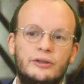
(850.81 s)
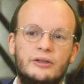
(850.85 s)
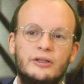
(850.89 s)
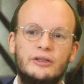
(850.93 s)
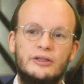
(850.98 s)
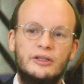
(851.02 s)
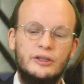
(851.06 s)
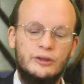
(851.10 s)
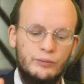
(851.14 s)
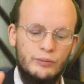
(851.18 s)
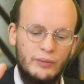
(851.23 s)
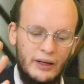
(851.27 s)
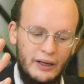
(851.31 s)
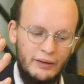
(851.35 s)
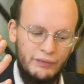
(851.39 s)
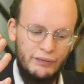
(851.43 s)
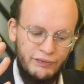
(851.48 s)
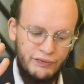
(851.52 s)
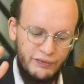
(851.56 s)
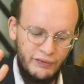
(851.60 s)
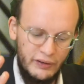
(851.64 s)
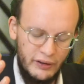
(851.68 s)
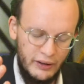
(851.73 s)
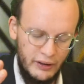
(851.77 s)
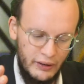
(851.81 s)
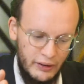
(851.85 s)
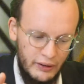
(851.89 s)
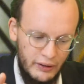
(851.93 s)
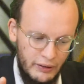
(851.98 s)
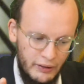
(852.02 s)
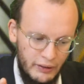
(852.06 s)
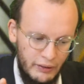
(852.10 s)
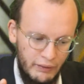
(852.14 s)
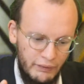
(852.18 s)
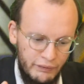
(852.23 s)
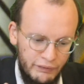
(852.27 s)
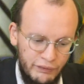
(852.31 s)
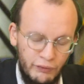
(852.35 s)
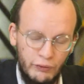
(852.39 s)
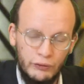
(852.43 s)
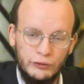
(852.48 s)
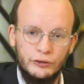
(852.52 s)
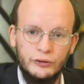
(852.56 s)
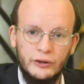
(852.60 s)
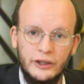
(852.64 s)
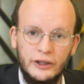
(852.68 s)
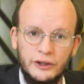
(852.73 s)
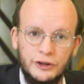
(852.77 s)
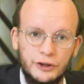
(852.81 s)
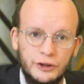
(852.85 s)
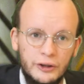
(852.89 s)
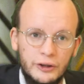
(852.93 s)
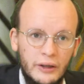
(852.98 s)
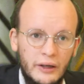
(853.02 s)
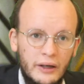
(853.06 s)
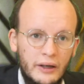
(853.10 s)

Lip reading: This is my fortress.